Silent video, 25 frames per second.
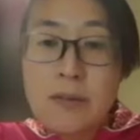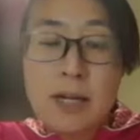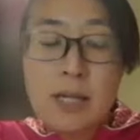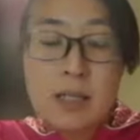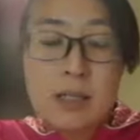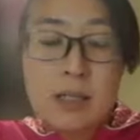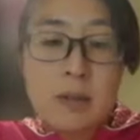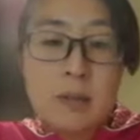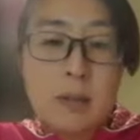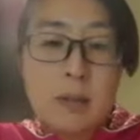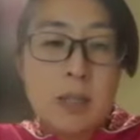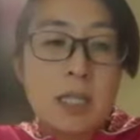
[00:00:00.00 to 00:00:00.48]

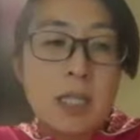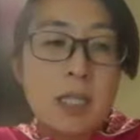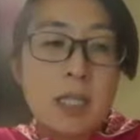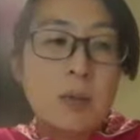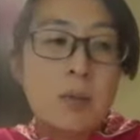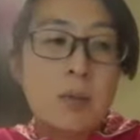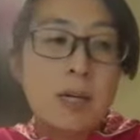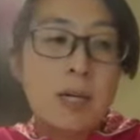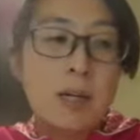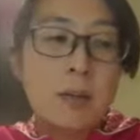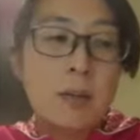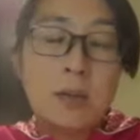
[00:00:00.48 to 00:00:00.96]
activity
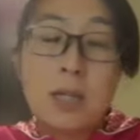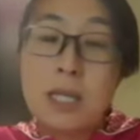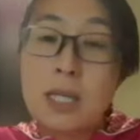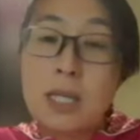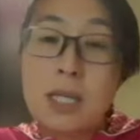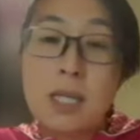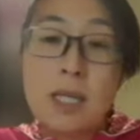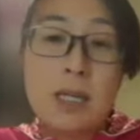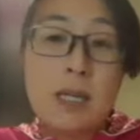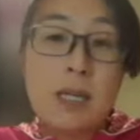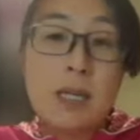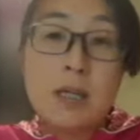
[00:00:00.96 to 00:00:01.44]
when
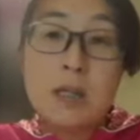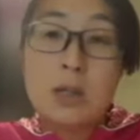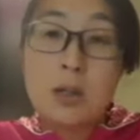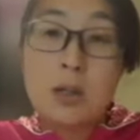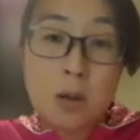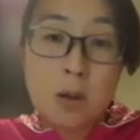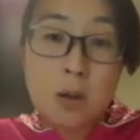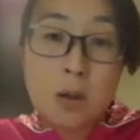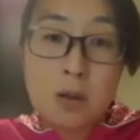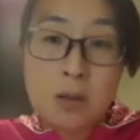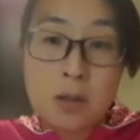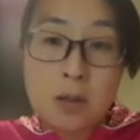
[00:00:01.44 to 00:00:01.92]
we
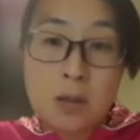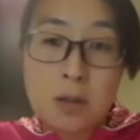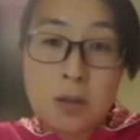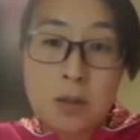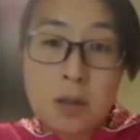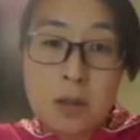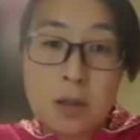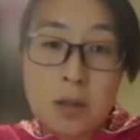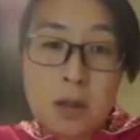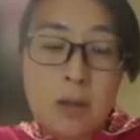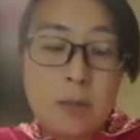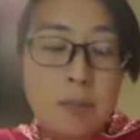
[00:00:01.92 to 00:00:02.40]
talked to
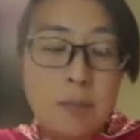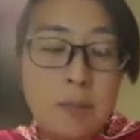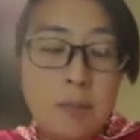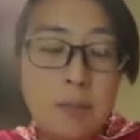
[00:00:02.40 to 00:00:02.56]
her,